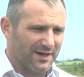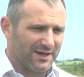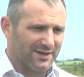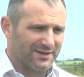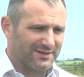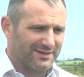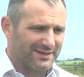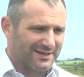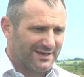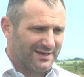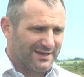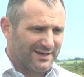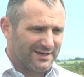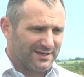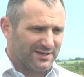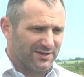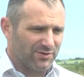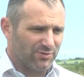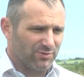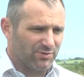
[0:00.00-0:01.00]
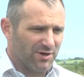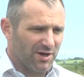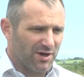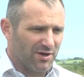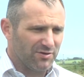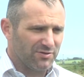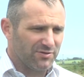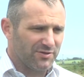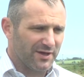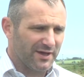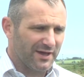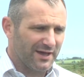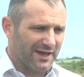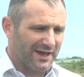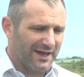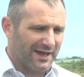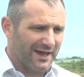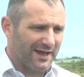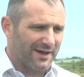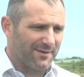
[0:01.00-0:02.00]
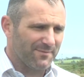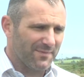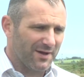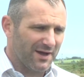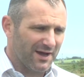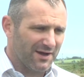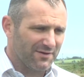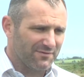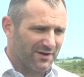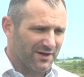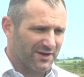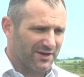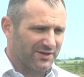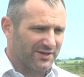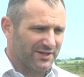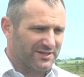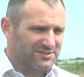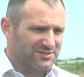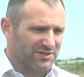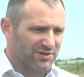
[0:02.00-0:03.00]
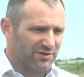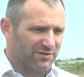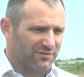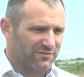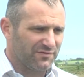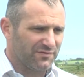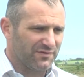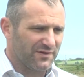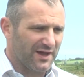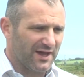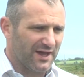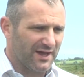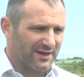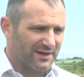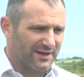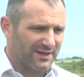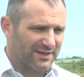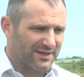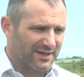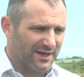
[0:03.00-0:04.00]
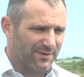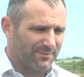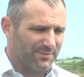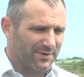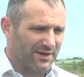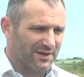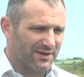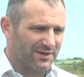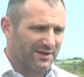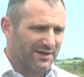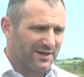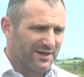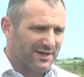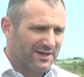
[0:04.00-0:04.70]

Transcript: And you know, Louth um, have had a decent enough uh, league campaign.